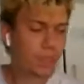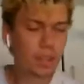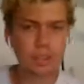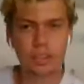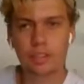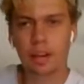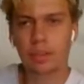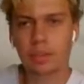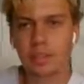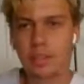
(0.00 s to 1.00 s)
Utah
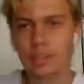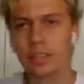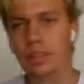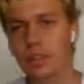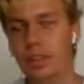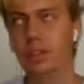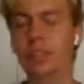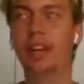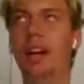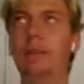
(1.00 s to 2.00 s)
went into
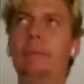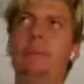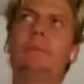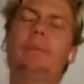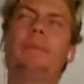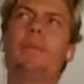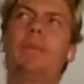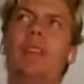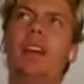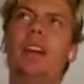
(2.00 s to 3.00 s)
overtime,
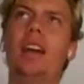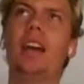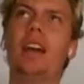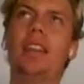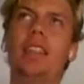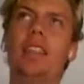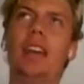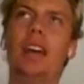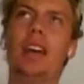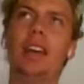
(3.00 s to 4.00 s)
and
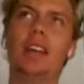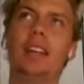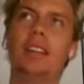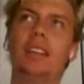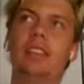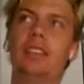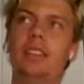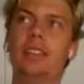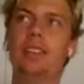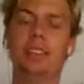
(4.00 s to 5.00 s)
then
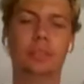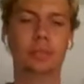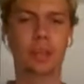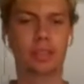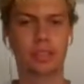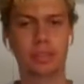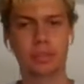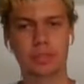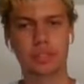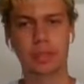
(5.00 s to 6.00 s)
Toronto
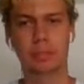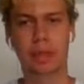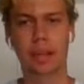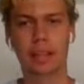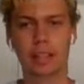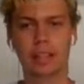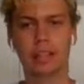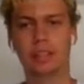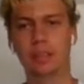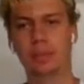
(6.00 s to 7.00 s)
almost came back,
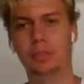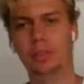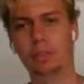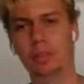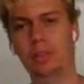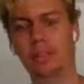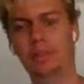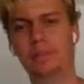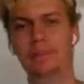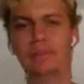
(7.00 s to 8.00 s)
or almost blew
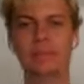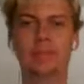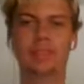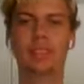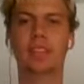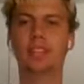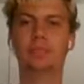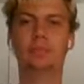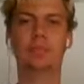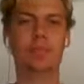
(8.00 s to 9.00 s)
it
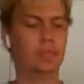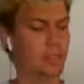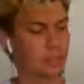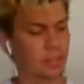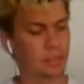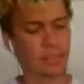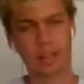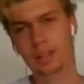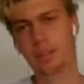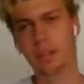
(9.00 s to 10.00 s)
against Brooklyn. They were
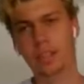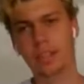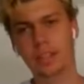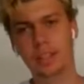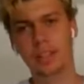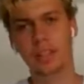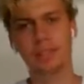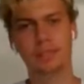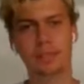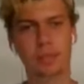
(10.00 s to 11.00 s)
like up by 30, and they
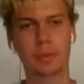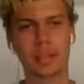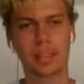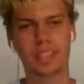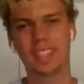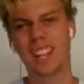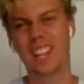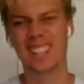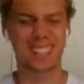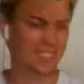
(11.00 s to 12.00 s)
won by like 9.